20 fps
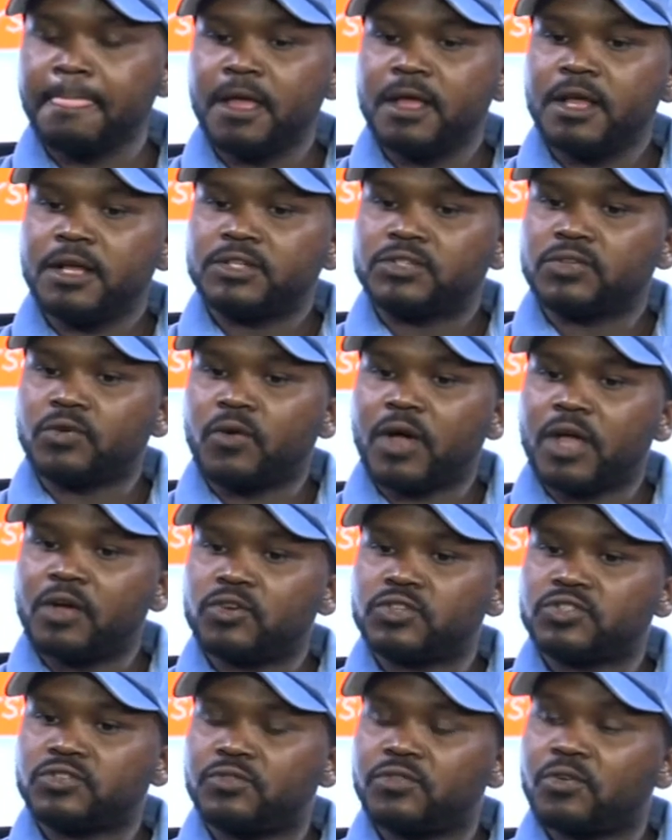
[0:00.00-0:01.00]
So I also
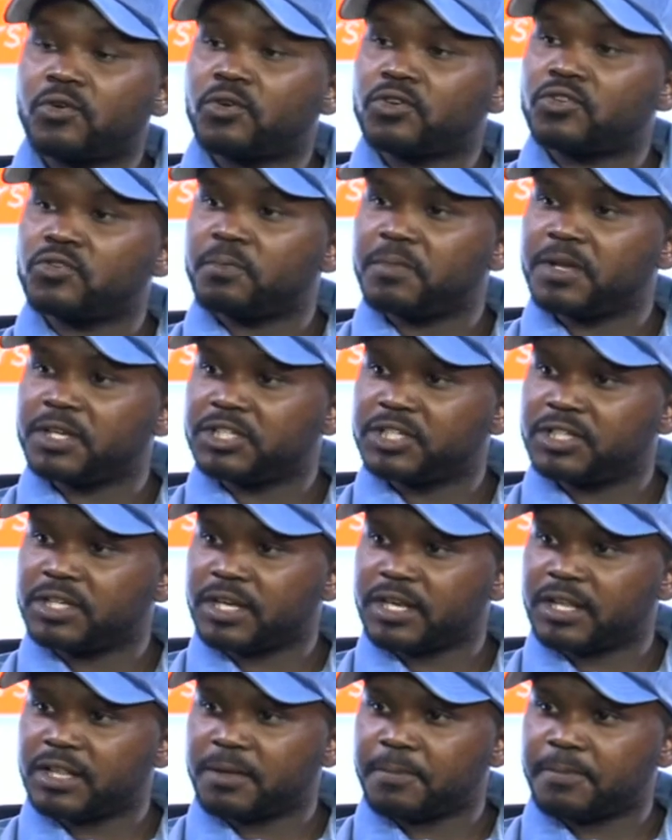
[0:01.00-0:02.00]
forgot to mention another
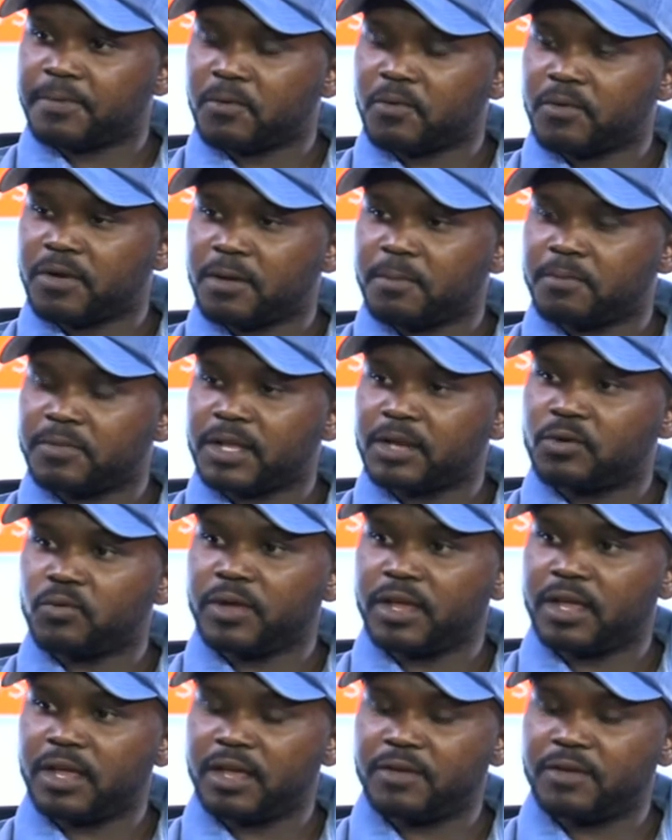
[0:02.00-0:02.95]
program that we have.